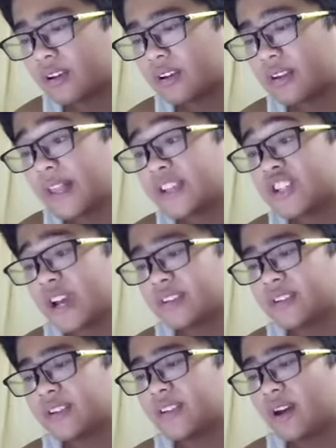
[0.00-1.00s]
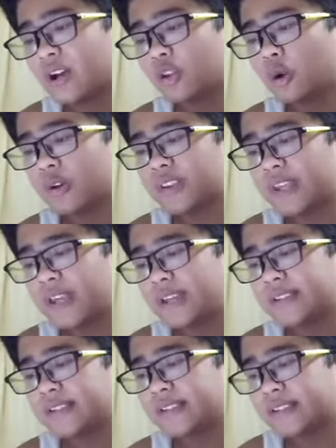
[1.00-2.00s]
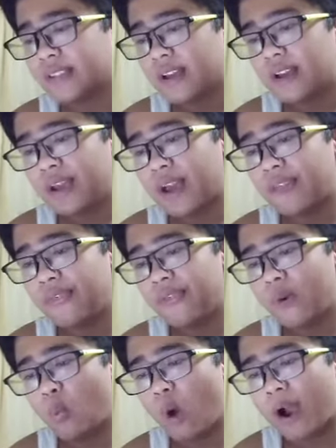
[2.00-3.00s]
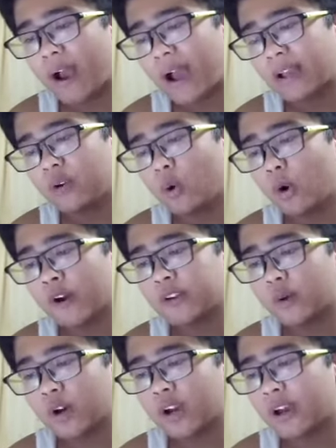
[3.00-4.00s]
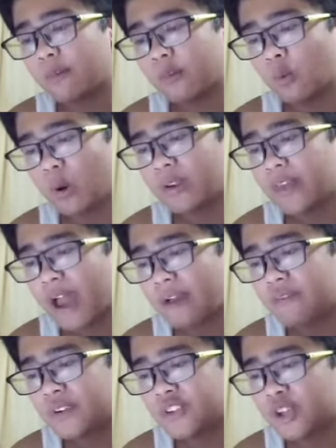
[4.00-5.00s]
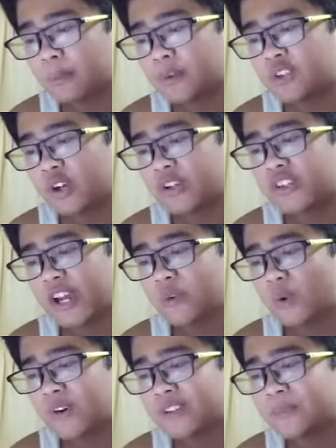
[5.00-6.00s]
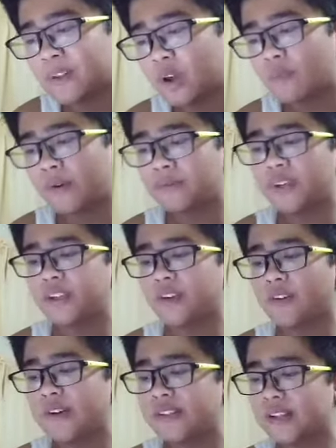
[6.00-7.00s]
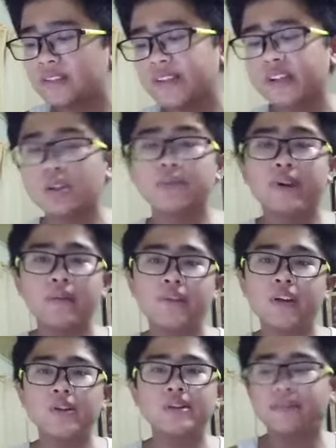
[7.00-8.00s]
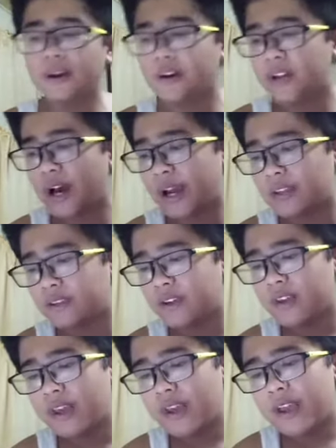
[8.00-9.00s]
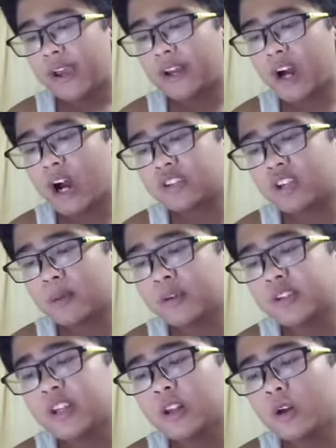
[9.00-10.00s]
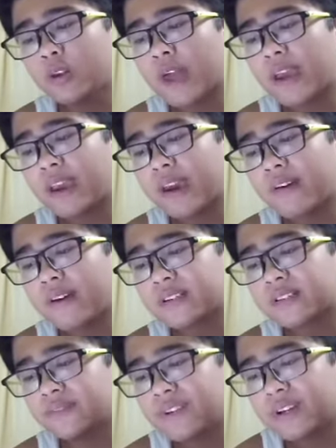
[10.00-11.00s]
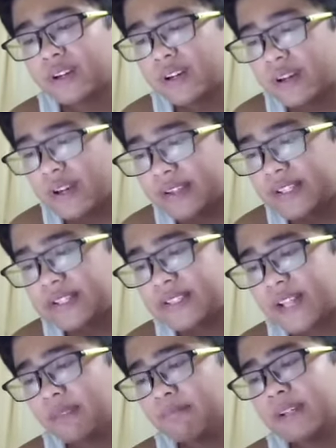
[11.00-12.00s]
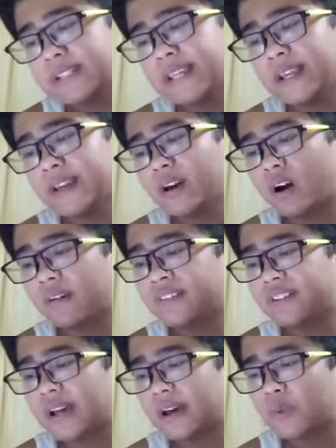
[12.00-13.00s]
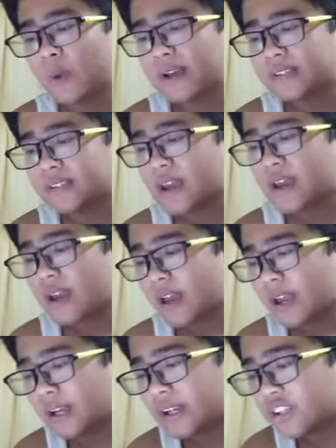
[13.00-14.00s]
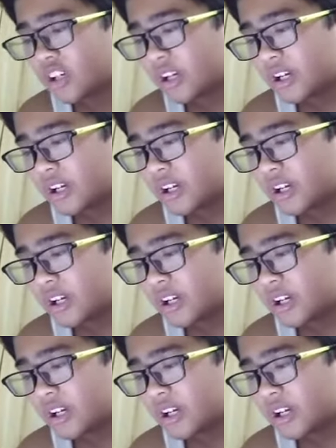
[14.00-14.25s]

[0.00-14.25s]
glaciated northeast and the Wakhan corridor, where the average temperature in January is below 50 degrees Celsius or 5 degrees Fahrenheit. In hot summers in the low-lying areas of the Sistan Basin of the southwest and